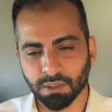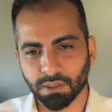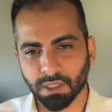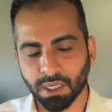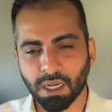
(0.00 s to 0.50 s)

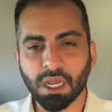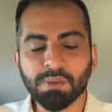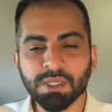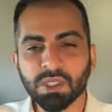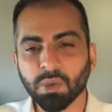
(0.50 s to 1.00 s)
The qalb
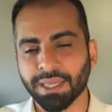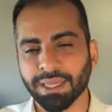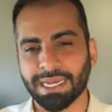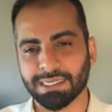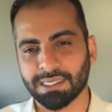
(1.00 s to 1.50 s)
is doing
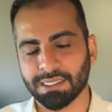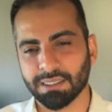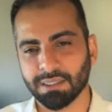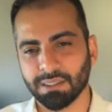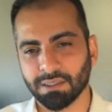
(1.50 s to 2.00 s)
that.
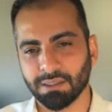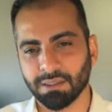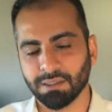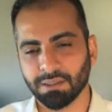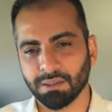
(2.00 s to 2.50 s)

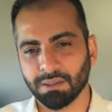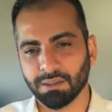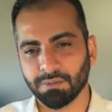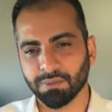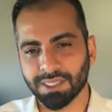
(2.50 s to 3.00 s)

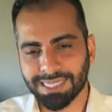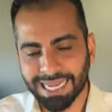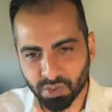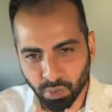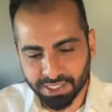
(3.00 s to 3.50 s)
So
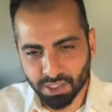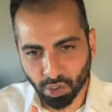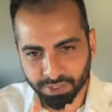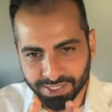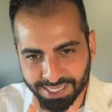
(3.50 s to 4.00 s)
that's why it's called
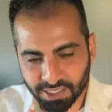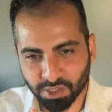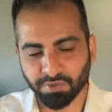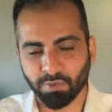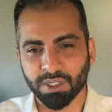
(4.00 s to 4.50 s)
the center
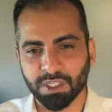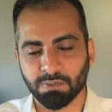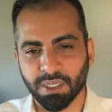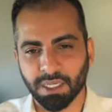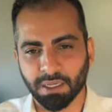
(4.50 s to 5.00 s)
of one's
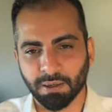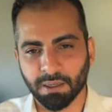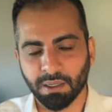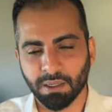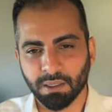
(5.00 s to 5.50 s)
being.
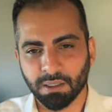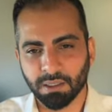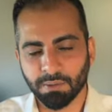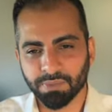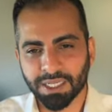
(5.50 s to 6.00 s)

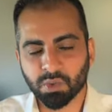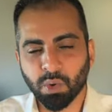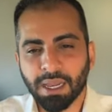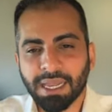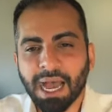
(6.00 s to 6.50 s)
That's why
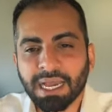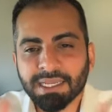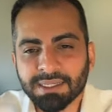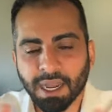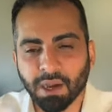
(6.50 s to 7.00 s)
la
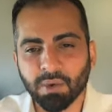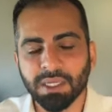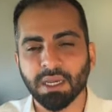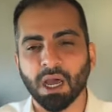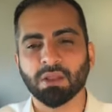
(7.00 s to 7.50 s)

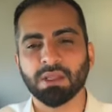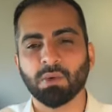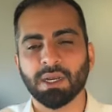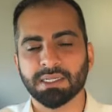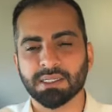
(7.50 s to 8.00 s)
yasa'uni ardi
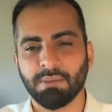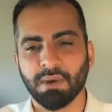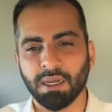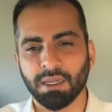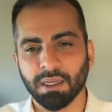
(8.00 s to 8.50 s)
wala
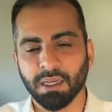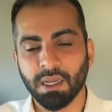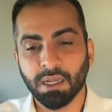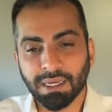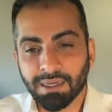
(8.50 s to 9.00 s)
sama'i,
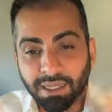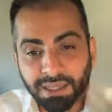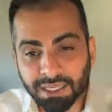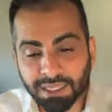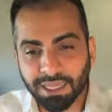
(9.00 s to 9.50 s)
that
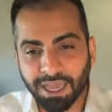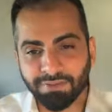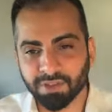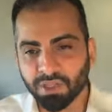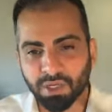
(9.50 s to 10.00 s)
nothing in the
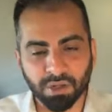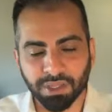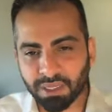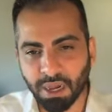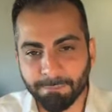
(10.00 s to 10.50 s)
heavens or the earth
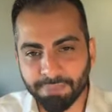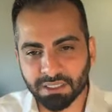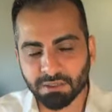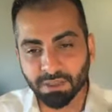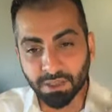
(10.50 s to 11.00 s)
encompasses
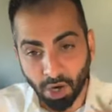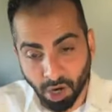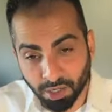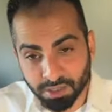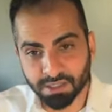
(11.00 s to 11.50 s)
me, but the
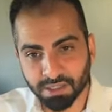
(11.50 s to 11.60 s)
heart